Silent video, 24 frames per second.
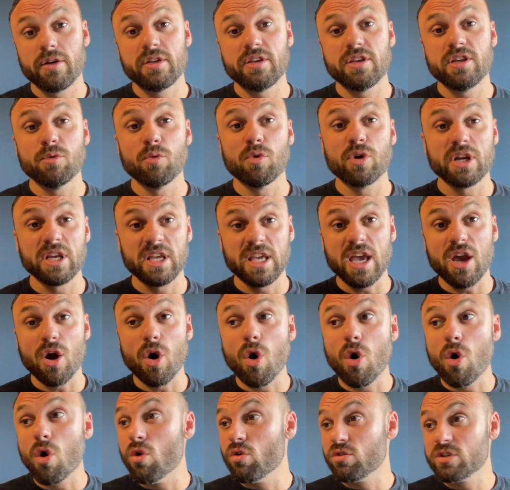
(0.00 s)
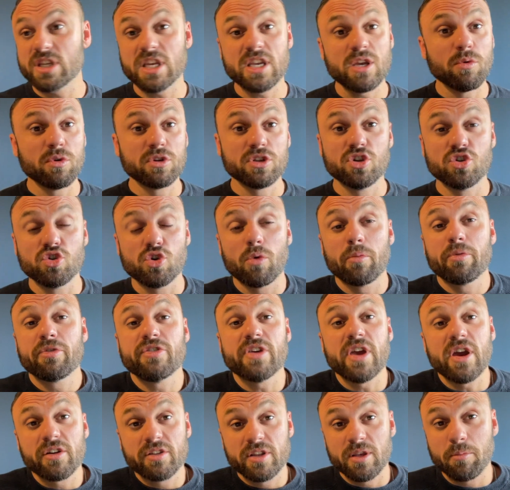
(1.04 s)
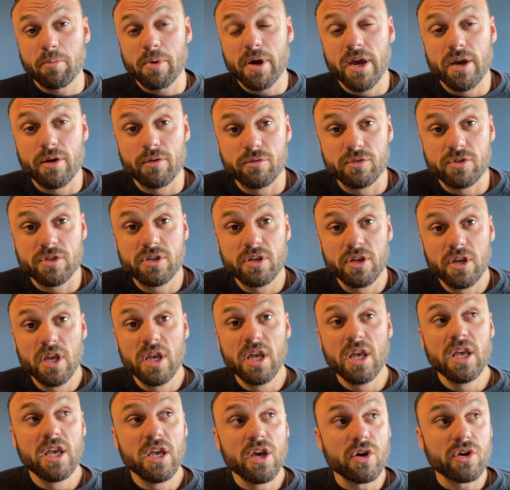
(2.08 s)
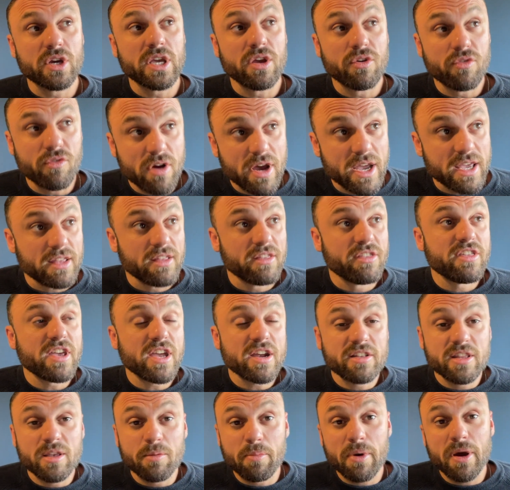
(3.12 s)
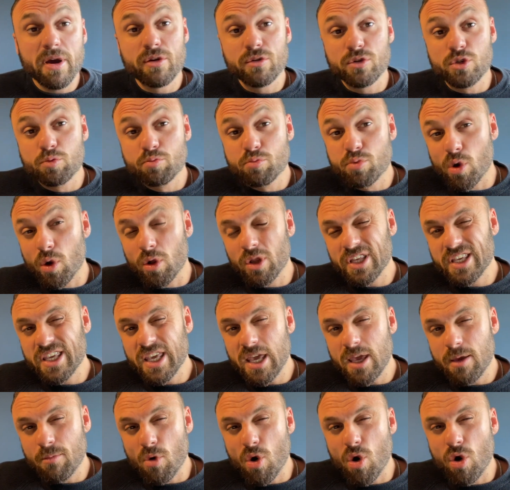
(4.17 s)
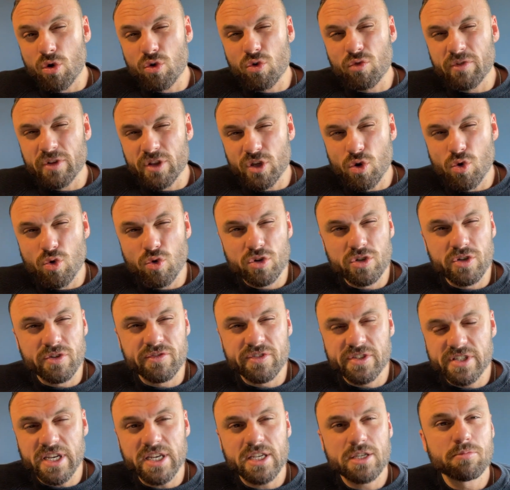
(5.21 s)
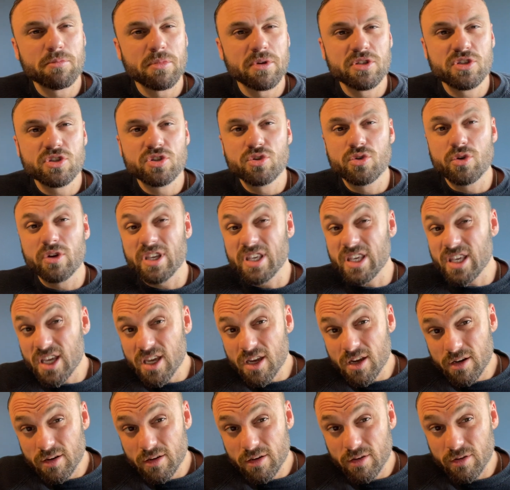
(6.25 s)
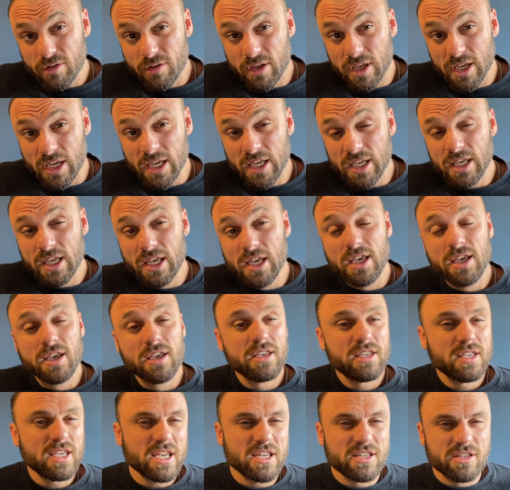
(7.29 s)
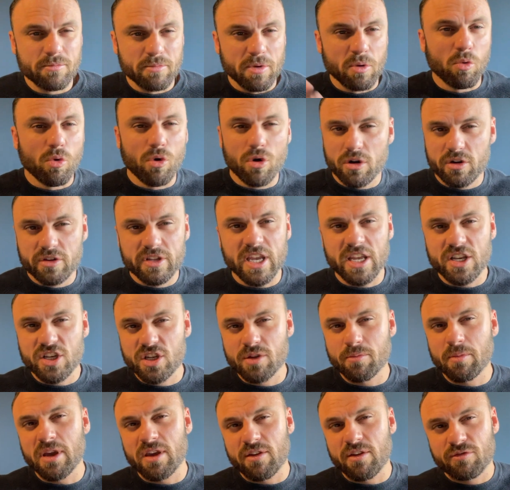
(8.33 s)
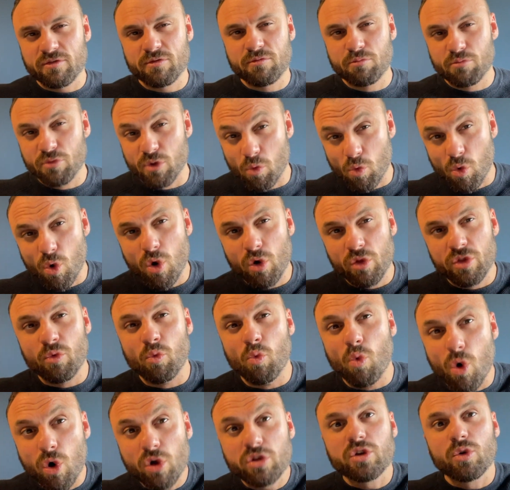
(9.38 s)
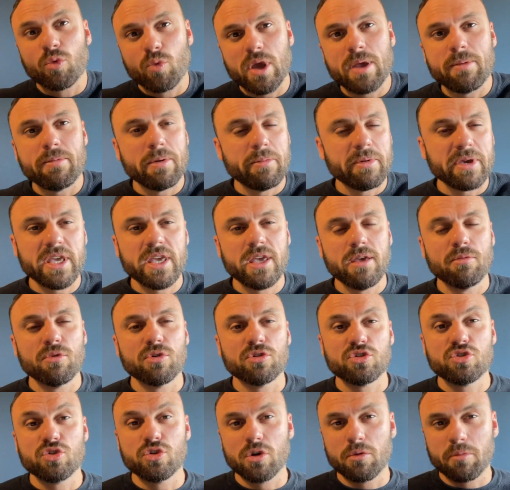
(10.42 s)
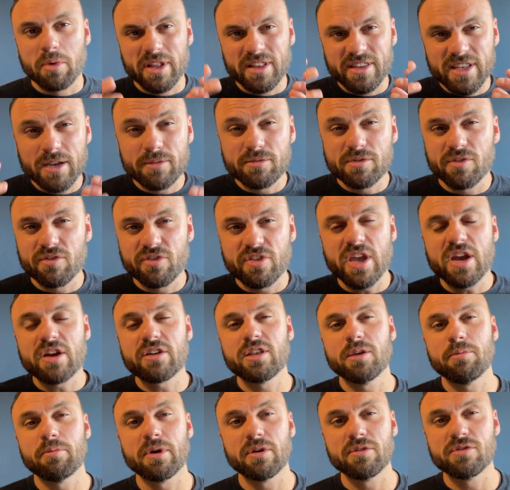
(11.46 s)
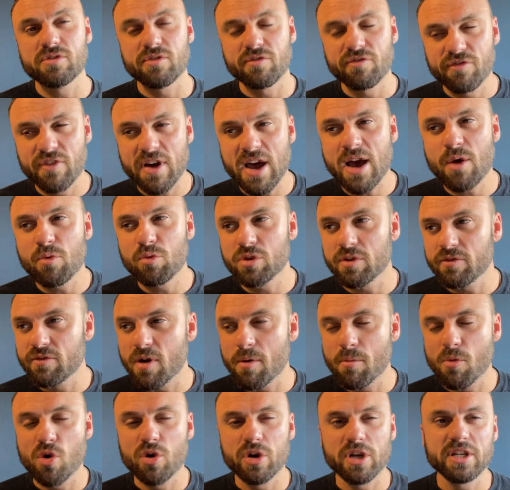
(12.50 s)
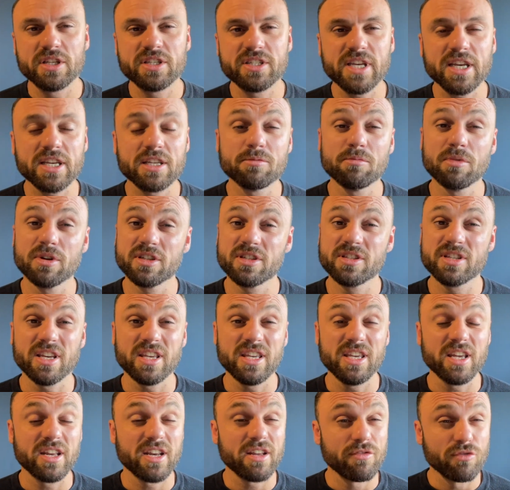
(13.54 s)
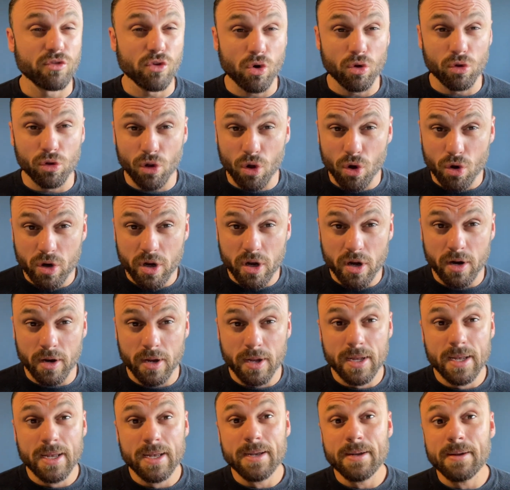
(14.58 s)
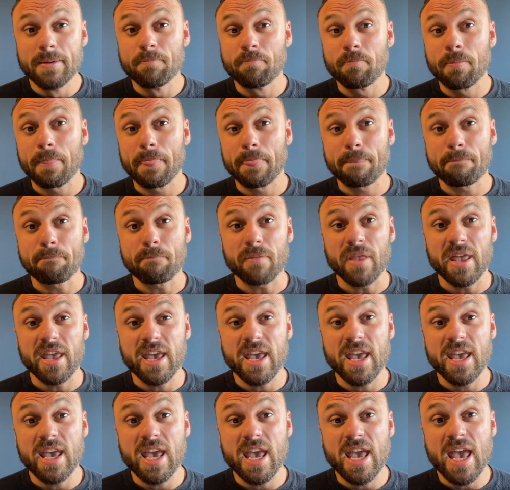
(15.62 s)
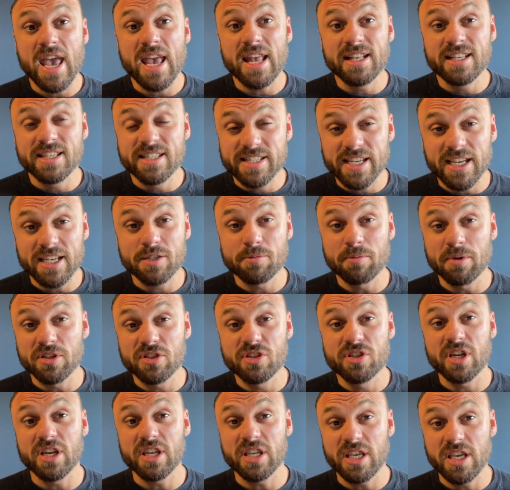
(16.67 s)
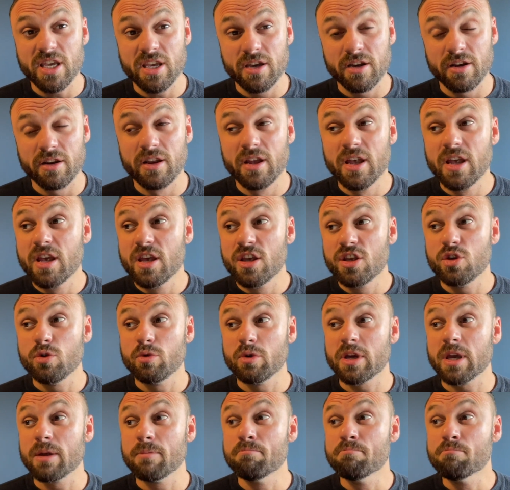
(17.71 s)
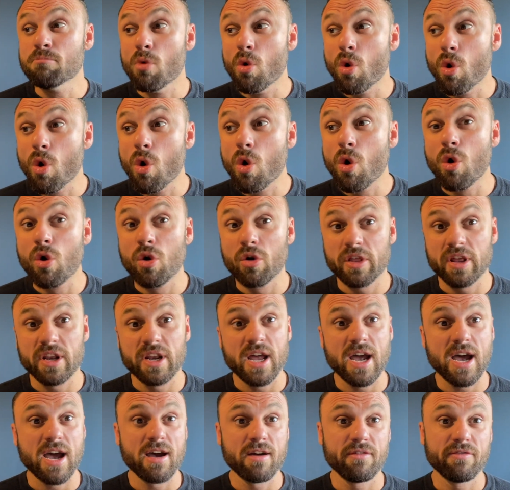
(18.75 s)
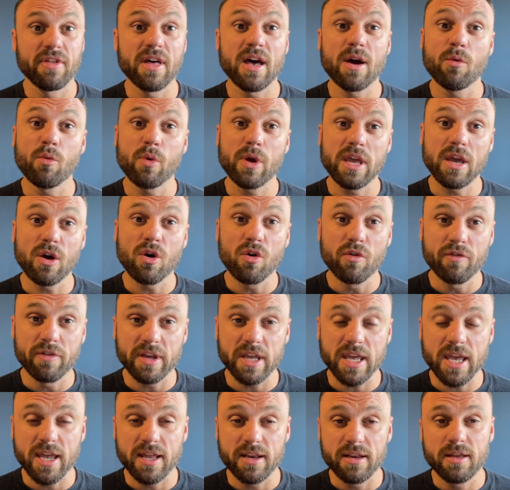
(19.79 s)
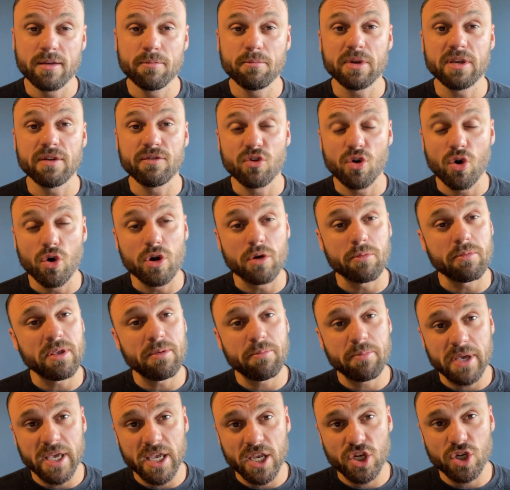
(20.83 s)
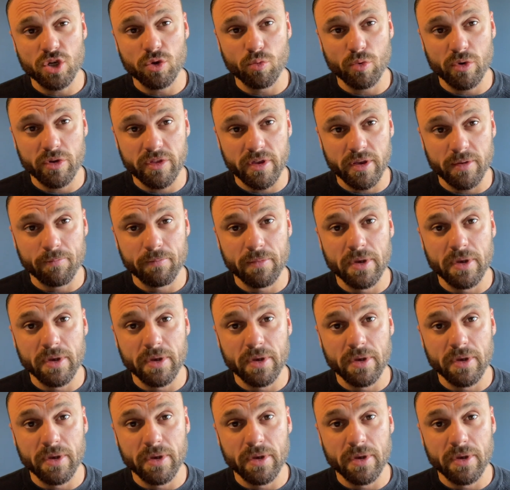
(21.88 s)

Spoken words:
You want to say you want to drop 30 pounds. Okay, right, 30 pounds probably came on over the course of 6 months to a year, okay? Yes, there'd be water tension, the water weight maybe came on sooner, but in terms of 30 pounds of fat would have come on in 6 months to a year, if not longer. In 6 months to a year, you can more than have that weight off again, but you've got to be patient with it.